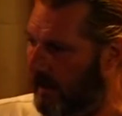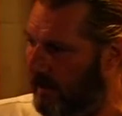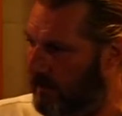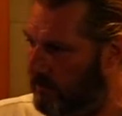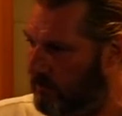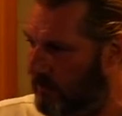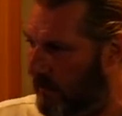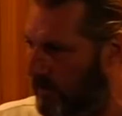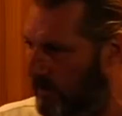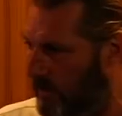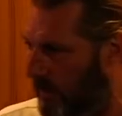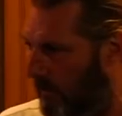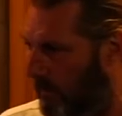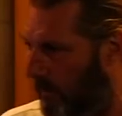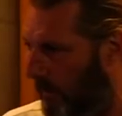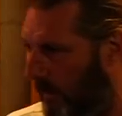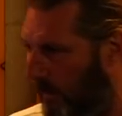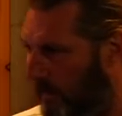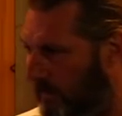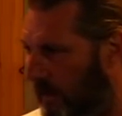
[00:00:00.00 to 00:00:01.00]
I stress that
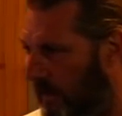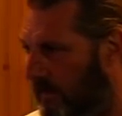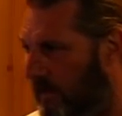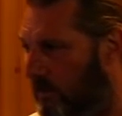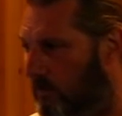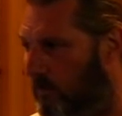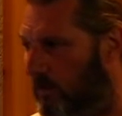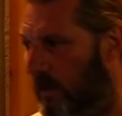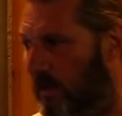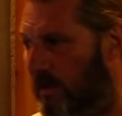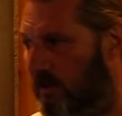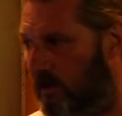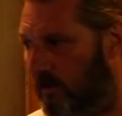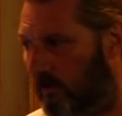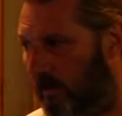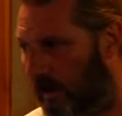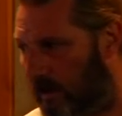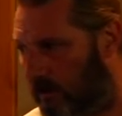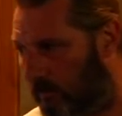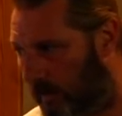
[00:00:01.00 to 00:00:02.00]
point, and this was
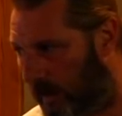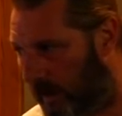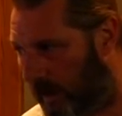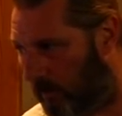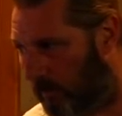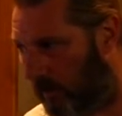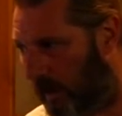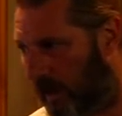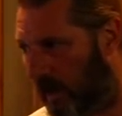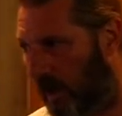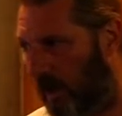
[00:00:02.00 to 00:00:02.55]
integrated with equally